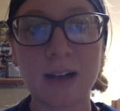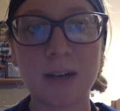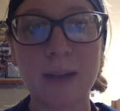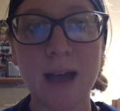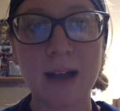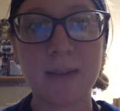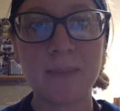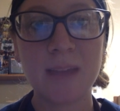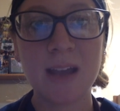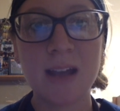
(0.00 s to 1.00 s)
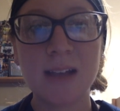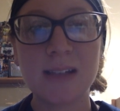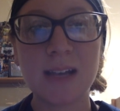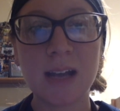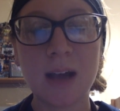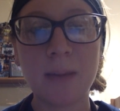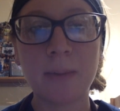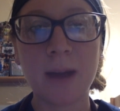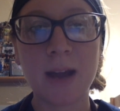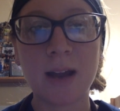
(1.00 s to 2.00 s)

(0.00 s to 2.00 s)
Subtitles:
on her back. Sitting upright